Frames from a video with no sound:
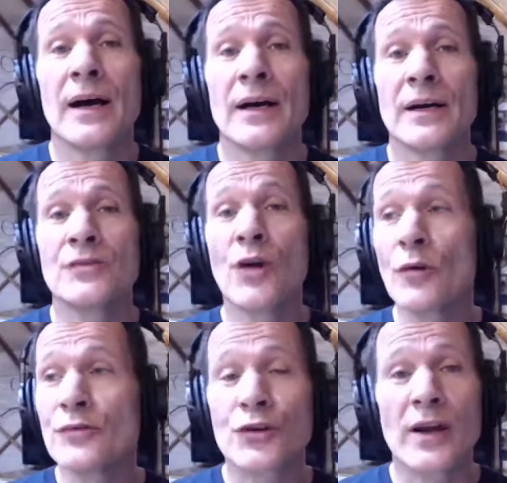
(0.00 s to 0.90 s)

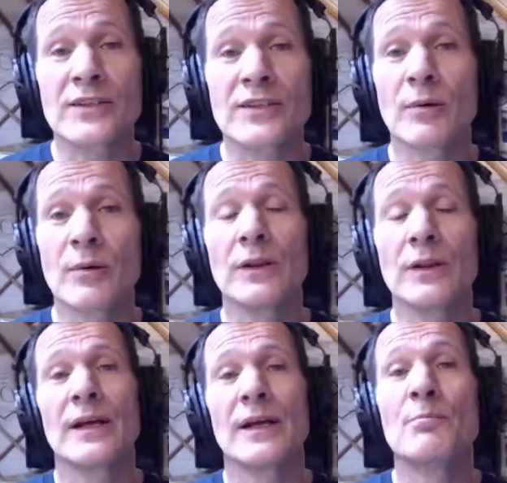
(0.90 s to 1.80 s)
non-traceable
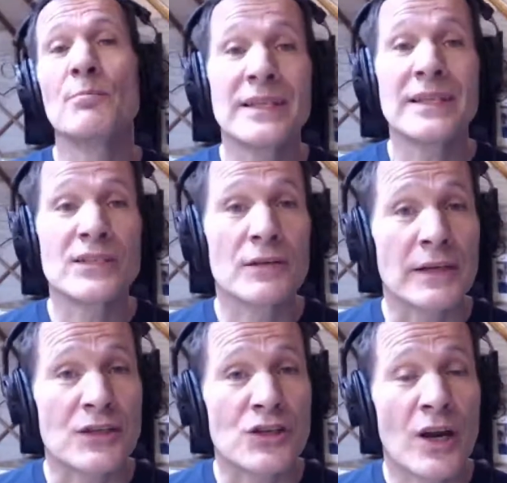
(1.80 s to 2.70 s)
means of
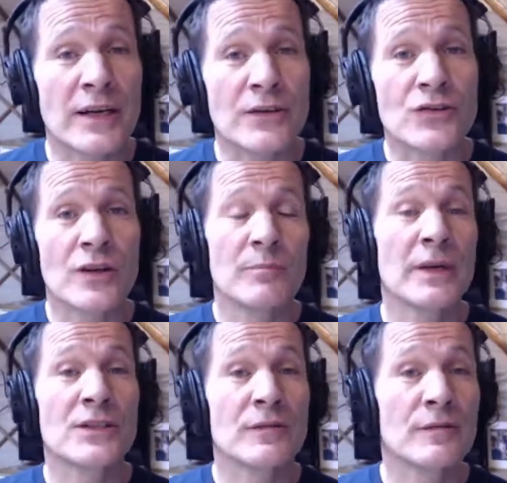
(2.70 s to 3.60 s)
exchange, a
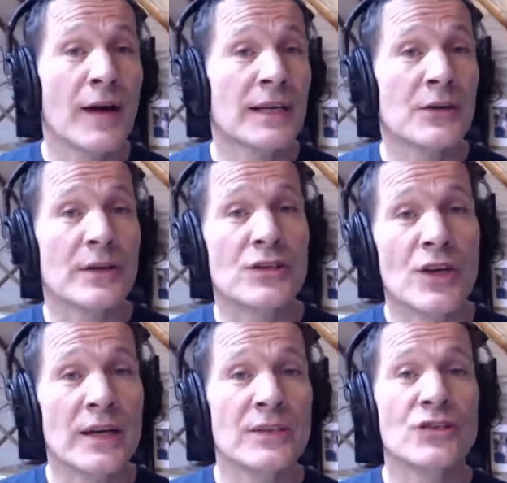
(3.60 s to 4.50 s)
means of value
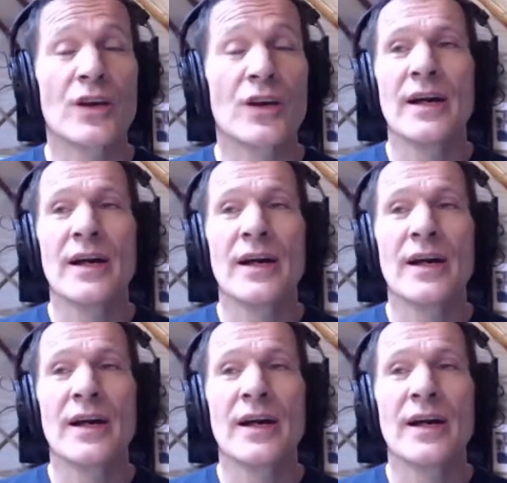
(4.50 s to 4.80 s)
exchange.